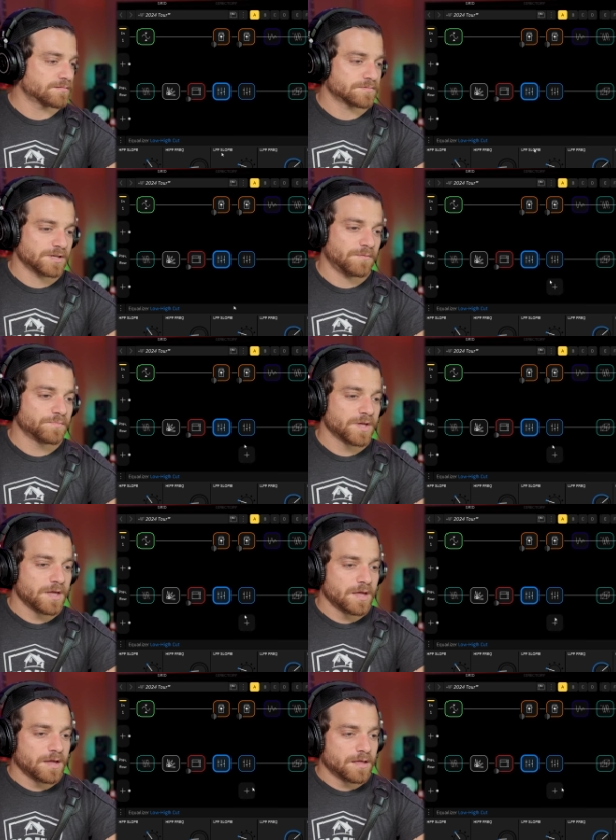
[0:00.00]
So
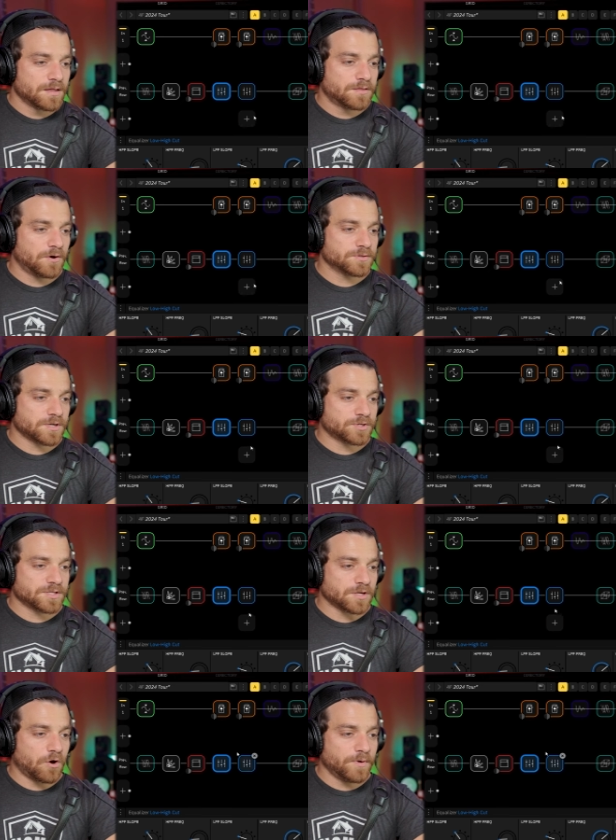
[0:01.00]
those are
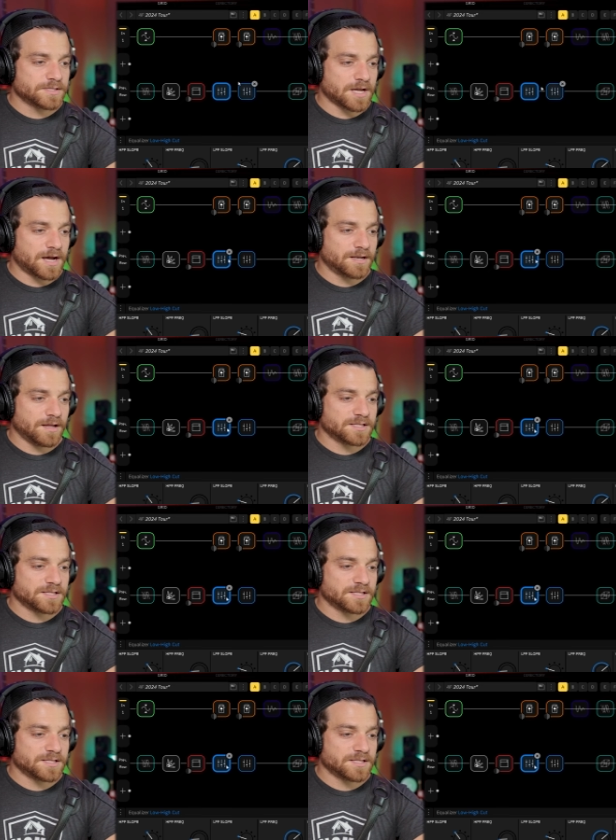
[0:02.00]
just always on.